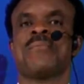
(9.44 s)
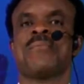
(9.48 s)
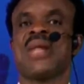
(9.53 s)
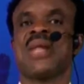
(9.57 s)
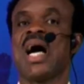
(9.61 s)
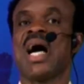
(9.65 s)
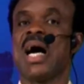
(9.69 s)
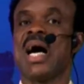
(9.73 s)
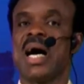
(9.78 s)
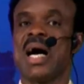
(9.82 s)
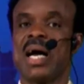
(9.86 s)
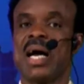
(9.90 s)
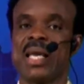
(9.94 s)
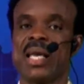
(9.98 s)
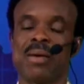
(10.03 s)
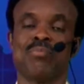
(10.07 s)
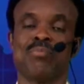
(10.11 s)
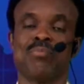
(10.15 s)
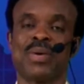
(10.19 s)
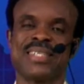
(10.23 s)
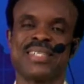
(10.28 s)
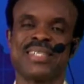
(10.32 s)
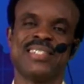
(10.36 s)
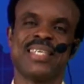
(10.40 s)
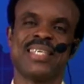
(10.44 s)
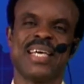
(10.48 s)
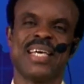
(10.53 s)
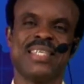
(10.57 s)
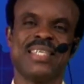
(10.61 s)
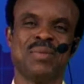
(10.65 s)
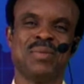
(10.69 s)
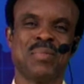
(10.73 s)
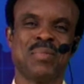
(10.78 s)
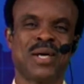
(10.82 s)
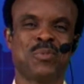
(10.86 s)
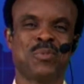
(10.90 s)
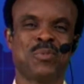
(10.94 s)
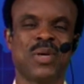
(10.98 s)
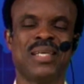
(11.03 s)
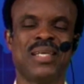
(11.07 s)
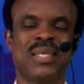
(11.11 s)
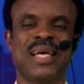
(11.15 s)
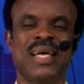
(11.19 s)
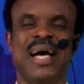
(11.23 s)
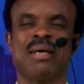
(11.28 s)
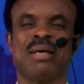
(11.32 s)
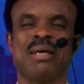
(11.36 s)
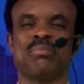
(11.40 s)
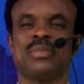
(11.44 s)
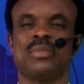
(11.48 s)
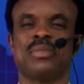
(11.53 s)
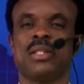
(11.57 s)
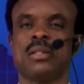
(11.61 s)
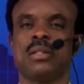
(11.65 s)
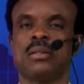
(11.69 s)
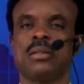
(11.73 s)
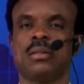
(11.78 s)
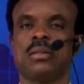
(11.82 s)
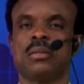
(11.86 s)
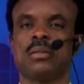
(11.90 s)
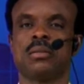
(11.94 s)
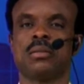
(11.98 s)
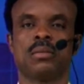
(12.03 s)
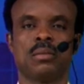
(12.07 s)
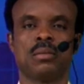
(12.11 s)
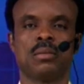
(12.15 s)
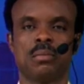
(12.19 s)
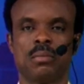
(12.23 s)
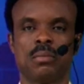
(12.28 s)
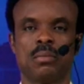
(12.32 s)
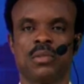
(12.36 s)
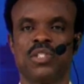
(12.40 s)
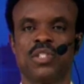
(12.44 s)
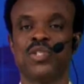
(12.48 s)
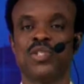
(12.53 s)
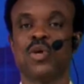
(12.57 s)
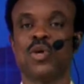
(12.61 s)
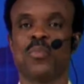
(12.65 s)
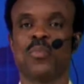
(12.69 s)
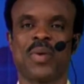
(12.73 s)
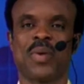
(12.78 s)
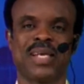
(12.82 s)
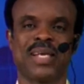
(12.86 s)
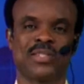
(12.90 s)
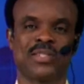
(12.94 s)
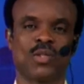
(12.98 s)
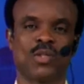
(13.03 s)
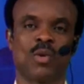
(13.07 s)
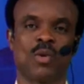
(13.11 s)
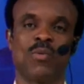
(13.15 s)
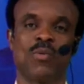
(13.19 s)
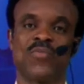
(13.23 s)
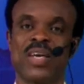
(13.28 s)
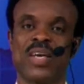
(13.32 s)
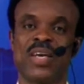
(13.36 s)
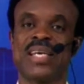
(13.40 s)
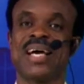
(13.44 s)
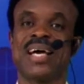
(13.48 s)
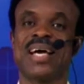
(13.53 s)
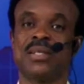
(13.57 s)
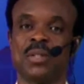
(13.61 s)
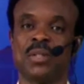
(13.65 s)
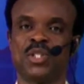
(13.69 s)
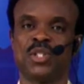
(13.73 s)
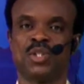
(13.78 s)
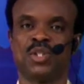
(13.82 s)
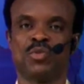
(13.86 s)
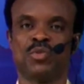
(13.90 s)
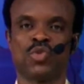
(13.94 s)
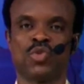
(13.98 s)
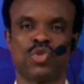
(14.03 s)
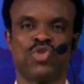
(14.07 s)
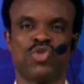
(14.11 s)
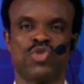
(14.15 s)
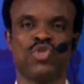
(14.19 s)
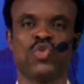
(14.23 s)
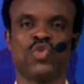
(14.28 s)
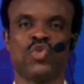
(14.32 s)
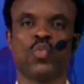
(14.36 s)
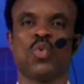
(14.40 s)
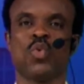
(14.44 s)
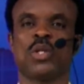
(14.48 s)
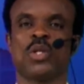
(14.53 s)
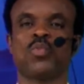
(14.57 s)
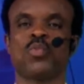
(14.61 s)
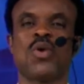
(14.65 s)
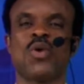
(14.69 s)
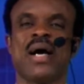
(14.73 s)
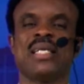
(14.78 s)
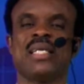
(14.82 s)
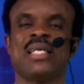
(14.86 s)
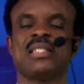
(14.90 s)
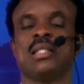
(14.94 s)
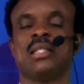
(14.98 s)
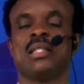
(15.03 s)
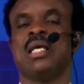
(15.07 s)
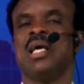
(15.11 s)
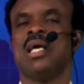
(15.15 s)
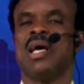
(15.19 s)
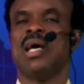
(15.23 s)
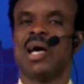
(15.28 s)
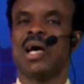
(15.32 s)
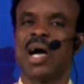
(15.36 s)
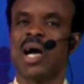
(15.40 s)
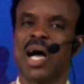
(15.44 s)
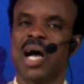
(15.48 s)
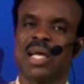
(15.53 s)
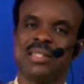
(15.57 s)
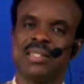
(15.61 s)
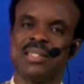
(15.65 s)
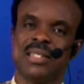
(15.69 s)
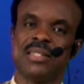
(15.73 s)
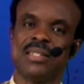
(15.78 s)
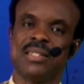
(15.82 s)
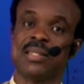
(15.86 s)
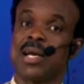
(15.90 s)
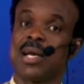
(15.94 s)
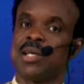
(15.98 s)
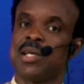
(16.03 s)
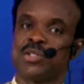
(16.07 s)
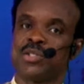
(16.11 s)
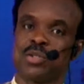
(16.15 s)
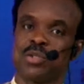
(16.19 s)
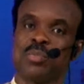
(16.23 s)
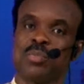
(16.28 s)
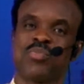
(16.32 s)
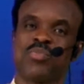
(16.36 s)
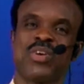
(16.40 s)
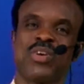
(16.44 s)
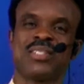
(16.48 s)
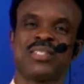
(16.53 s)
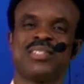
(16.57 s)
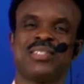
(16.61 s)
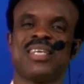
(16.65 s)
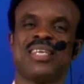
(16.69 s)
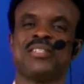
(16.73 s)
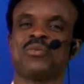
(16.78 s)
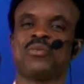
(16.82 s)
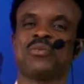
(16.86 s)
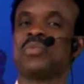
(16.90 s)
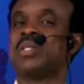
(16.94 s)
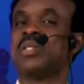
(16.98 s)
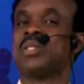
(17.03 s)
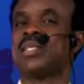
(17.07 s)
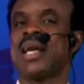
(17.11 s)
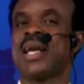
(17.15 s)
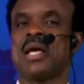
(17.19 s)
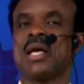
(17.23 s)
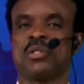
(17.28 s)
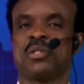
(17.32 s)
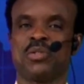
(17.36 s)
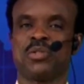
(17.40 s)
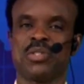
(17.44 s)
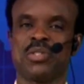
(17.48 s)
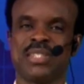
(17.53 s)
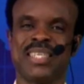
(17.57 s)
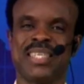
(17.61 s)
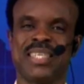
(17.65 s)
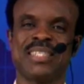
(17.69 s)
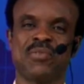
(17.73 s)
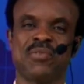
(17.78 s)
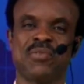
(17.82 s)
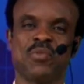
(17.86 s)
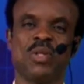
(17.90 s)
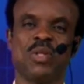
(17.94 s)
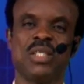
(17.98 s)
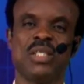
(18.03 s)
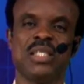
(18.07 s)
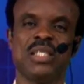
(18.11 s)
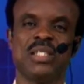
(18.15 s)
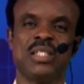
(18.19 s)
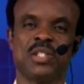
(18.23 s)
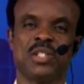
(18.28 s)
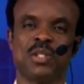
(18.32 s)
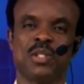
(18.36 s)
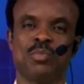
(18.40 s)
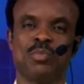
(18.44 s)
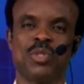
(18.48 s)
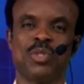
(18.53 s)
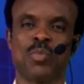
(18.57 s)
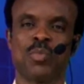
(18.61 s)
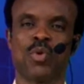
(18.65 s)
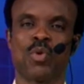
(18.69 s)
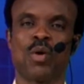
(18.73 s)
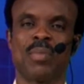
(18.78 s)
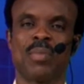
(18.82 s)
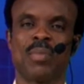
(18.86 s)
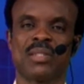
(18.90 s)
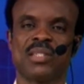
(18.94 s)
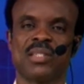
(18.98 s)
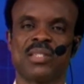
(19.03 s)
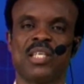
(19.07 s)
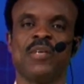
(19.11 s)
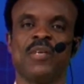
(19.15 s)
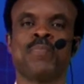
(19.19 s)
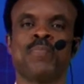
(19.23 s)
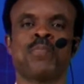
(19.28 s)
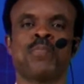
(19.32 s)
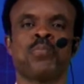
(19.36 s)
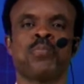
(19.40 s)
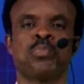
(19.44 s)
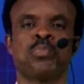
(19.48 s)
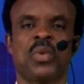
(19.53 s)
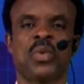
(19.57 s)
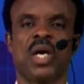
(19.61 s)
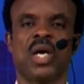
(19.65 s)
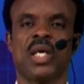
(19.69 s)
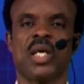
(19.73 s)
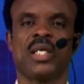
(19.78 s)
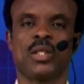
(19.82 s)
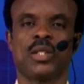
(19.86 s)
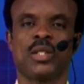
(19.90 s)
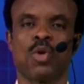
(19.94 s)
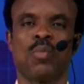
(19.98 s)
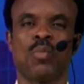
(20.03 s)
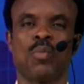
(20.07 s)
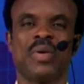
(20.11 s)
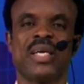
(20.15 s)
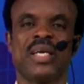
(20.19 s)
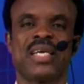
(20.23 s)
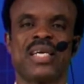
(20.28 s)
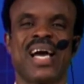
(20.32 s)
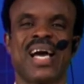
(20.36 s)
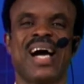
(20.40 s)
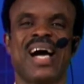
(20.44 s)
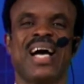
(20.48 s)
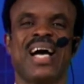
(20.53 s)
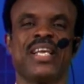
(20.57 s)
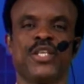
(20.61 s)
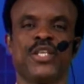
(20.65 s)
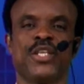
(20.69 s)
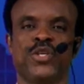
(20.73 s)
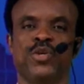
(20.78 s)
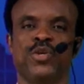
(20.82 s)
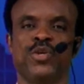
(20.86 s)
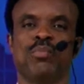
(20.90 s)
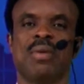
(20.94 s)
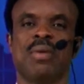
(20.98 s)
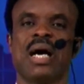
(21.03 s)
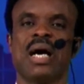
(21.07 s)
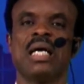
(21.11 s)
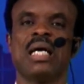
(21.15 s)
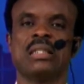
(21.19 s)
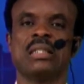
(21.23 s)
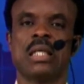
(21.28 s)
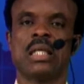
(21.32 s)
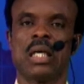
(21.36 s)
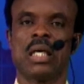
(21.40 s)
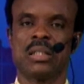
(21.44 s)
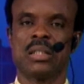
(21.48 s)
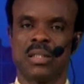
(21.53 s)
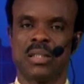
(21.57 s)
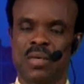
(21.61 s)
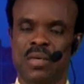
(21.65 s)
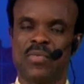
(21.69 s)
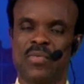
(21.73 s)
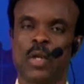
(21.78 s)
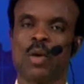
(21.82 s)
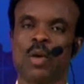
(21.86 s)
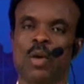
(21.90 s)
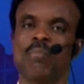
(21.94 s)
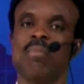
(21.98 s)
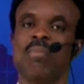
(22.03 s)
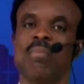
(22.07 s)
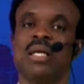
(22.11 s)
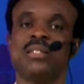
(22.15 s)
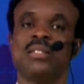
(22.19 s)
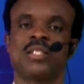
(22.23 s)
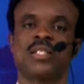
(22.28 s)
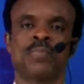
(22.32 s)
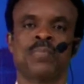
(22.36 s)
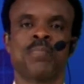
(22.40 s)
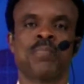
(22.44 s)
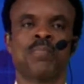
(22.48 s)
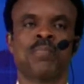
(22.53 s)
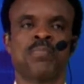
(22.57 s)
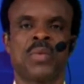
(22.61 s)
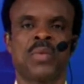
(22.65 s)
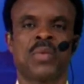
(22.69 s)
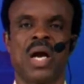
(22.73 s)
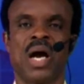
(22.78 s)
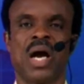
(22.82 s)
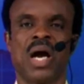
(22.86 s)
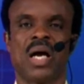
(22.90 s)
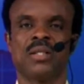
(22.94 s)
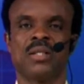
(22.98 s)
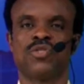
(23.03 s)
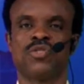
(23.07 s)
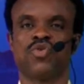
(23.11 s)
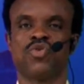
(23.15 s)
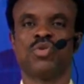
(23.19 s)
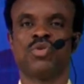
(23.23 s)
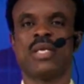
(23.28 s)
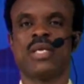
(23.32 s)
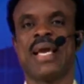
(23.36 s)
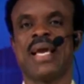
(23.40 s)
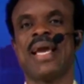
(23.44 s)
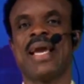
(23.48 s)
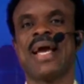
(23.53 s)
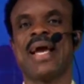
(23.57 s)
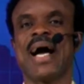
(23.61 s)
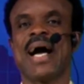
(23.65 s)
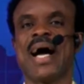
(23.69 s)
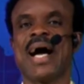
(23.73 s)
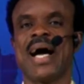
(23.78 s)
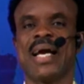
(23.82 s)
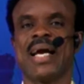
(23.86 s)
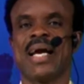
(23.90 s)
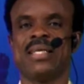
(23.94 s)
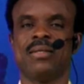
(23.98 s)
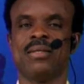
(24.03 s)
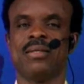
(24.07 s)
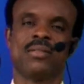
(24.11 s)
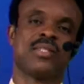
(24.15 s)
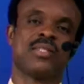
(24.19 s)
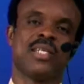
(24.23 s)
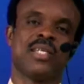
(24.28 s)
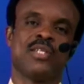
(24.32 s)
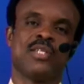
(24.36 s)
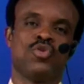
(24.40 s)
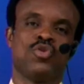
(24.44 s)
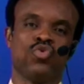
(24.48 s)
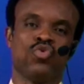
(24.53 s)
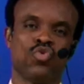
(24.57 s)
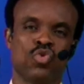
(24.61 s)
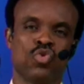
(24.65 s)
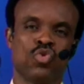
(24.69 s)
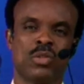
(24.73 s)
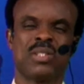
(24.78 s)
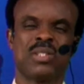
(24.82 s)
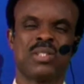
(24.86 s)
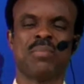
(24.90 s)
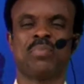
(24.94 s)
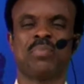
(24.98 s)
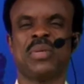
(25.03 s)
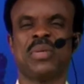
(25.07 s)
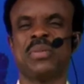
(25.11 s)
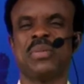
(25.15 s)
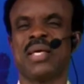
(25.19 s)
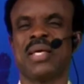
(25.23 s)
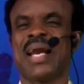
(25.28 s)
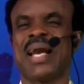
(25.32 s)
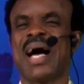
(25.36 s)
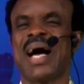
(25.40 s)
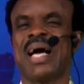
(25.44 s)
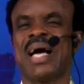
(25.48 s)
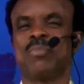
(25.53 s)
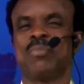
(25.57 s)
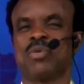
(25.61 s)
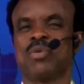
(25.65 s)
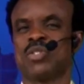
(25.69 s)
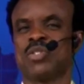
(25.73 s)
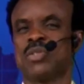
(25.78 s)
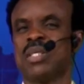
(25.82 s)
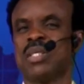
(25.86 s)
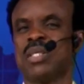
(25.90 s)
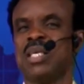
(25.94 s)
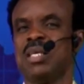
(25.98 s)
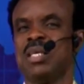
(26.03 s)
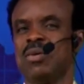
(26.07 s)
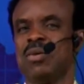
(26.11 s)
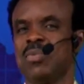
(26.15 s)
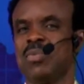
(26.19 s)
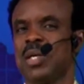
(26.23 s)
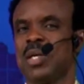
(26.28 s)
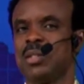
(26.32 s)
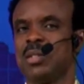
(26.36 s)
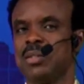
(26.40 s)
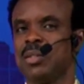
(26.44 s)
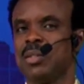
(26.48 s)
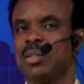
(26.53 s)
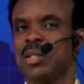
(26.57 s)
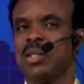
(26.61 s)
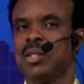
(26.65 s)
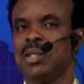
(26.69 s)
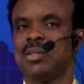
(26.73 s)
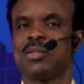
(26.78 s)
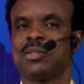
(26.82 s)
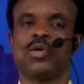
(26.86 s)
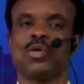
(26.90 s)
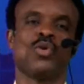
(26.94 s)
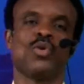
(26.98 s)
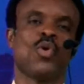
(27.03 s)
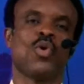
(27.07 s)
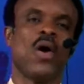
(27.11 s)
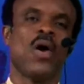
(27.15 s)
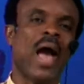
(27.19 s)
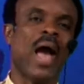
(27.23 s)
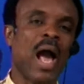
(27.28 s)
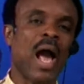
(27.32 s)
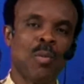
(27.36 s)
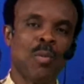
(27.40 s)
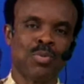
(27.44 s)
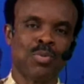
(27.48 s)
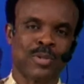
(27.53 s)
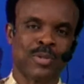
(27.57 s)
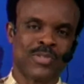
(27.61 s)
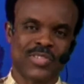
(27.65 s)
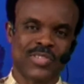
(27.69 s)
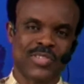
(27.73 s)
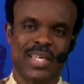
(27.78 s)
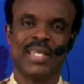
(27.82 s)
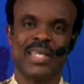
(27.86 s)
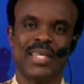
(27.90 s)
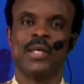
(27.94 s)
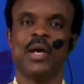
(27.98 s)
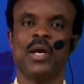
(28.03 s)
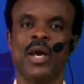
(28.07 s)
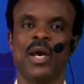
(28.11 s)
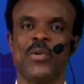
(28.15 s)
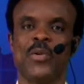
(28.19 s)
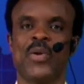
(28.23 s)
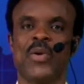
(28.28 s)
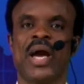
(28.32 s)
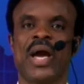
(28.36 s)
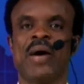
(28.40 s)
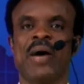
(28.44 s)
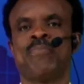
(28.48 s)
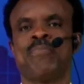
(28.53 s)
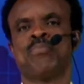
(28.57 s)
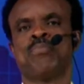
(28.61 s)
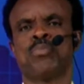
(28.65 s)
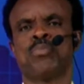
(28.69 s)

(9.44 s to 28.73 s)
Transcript: I am Barr. Ikenna Emmanuel. I'm the senior pastor of Faith House Leadership Churches Worldwide and the international president of the International Center for Leadership, Diplomacy, Economic, and Human Development. And today I decided to do something that I perceive that is going to help us in the area